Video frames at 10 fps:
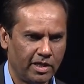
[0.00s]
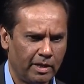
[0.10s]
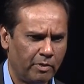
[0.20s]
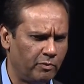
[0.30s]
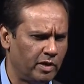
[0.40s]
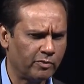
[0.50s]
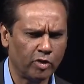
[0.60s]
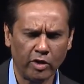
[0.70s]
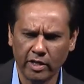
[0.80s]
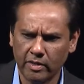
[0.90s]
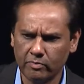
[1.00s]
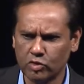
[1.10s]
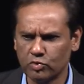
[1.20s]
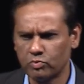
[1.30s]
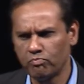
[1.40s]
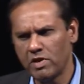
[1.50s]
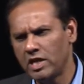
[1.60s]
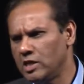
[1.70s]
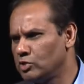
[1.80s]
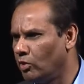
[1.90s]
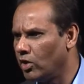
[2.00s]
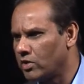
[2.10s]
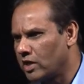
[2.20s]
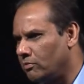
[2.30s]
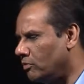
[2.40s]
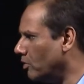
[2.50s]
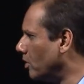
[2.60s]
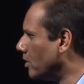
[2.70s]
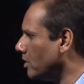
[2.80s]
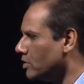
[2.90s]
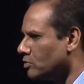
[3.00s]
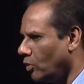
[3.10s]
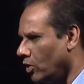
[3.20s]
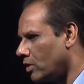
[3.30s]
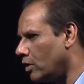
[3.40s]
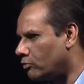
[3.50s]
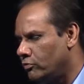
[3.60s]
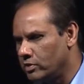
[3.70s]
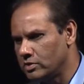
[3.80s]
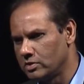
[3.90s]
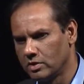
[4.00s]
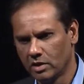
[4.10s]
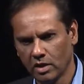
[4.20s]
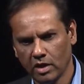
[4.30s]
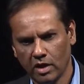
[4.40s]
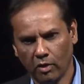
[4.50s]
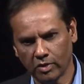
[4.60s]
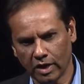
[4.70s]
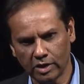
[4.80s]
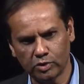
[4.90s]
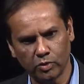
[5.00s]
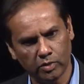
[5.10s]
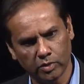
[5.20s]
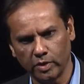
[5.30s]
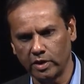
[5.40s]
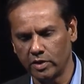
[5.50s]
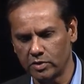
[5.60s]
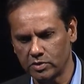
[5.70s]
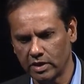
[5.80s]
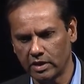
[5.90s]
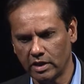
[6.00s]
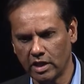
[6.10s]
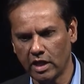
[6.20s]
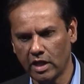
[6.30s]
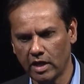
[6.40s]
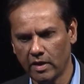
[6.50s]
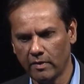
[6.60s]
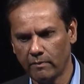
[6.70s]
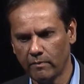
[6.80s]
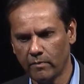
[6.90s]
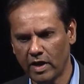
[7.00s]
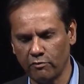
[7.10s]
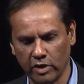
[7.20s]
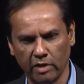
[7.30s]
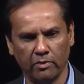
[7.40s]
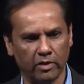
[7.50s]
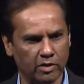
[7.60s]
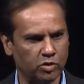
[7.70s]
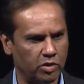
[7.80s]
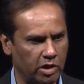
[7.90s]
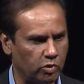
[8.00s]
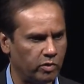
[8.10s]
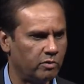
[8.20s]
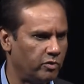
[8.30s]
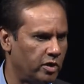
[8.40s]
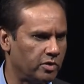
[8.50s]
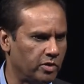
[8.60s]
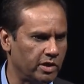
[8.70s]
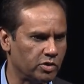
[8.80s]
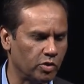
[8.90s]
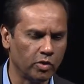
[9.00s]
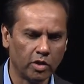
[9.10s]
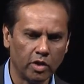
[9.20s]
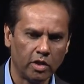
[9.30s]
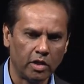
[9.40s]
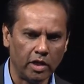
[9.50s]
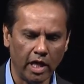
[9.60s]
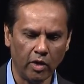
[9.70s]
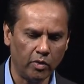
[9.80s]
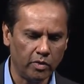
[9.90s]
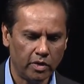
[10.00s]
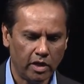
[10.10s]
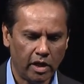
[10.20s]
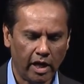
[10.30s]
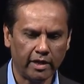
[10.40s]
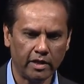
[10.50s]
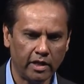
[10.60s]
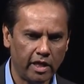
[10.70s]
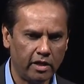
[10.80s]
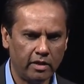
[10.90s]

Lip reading: but we acquired many smaller capabilities, smaller outfits over the last 2 or 3 years, and they have enabled us to get to where we are today. So now I can get